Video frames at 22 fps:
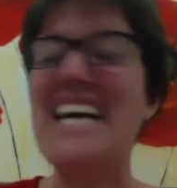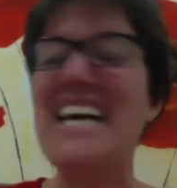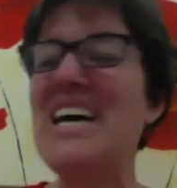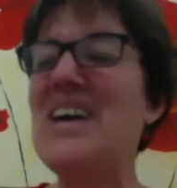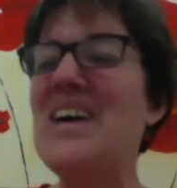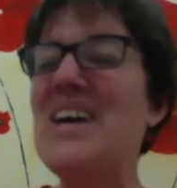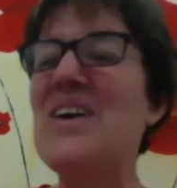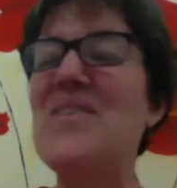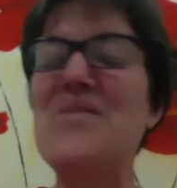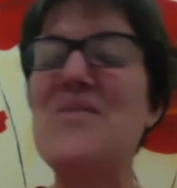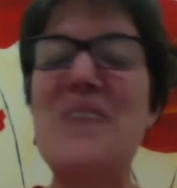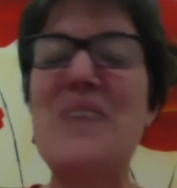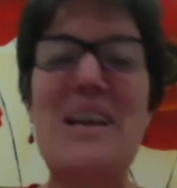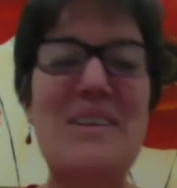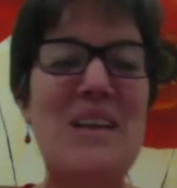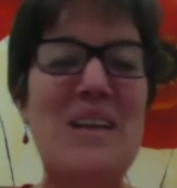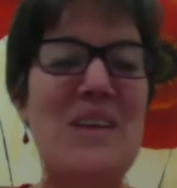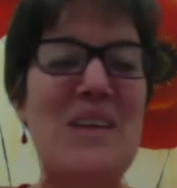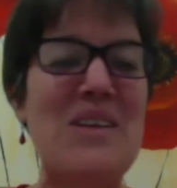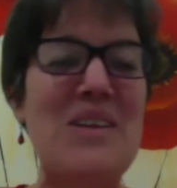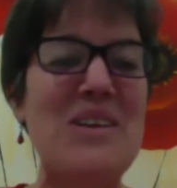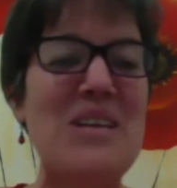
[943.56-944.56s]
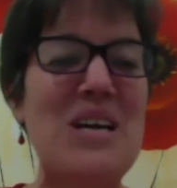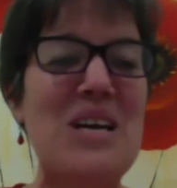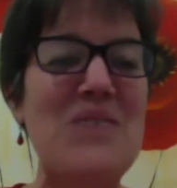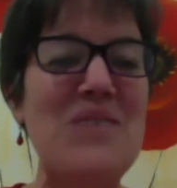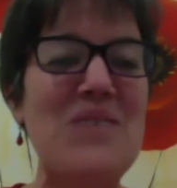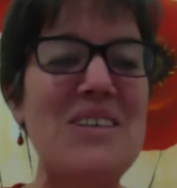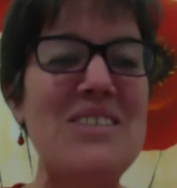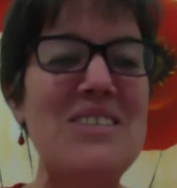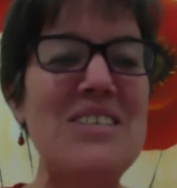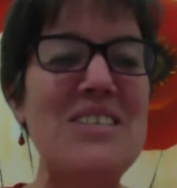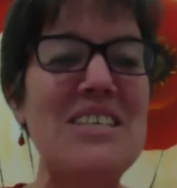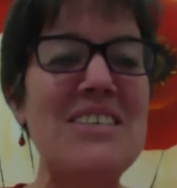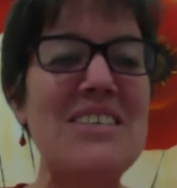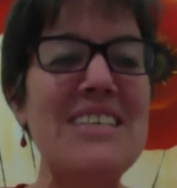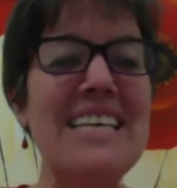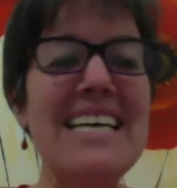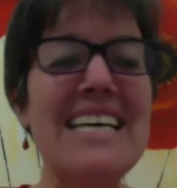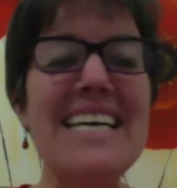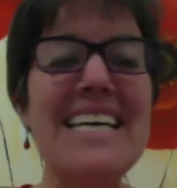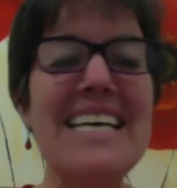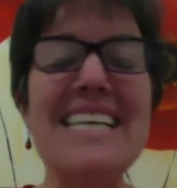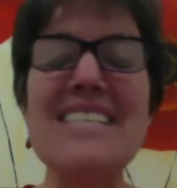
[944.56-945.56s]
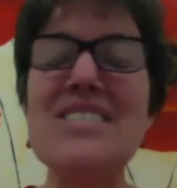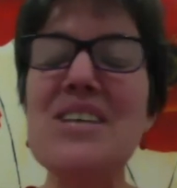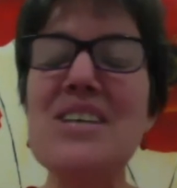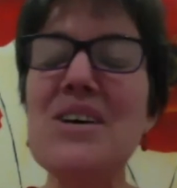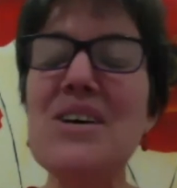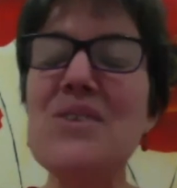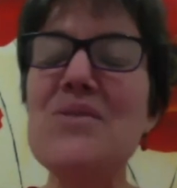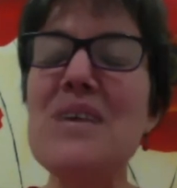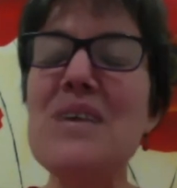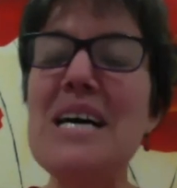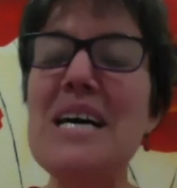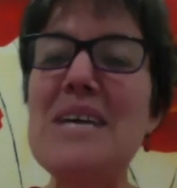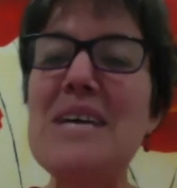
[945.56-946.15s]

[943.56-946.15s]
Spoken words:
That no one knew. So